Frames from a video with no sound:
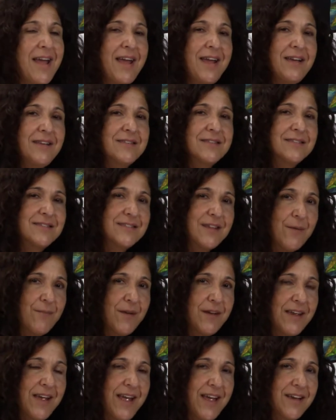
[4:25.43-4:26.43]
a
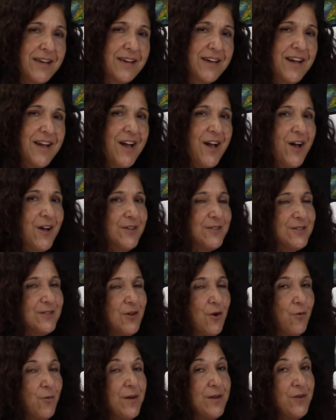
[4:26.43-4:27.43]
stomach ache.
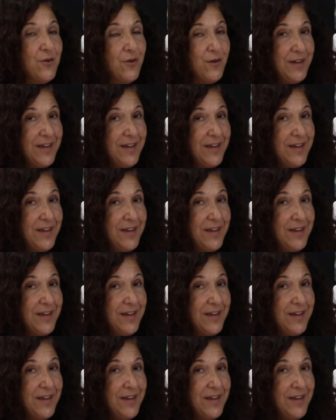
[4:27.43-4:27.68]
So when you're